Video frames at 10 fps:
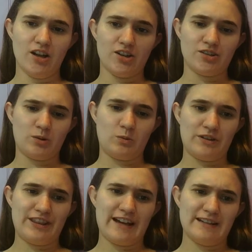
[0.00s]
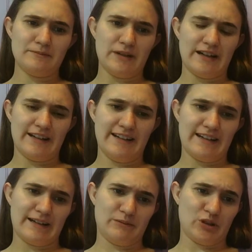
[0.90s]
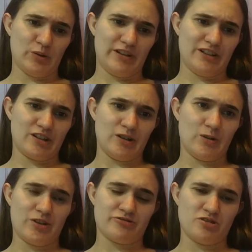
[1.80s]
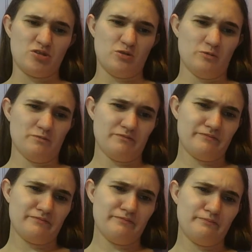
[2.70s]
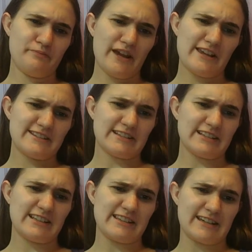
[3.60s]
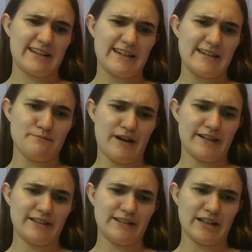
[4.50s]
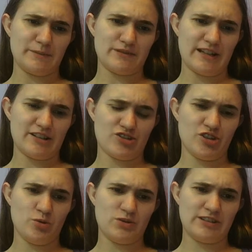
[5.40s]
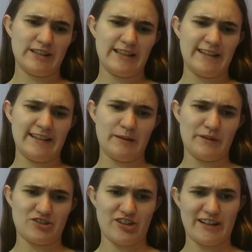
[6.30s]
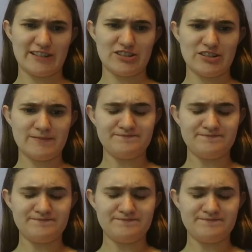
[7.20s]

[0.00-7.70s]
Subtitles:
So with that in mind, I'm going to go through basically the key body types that you see with dragons.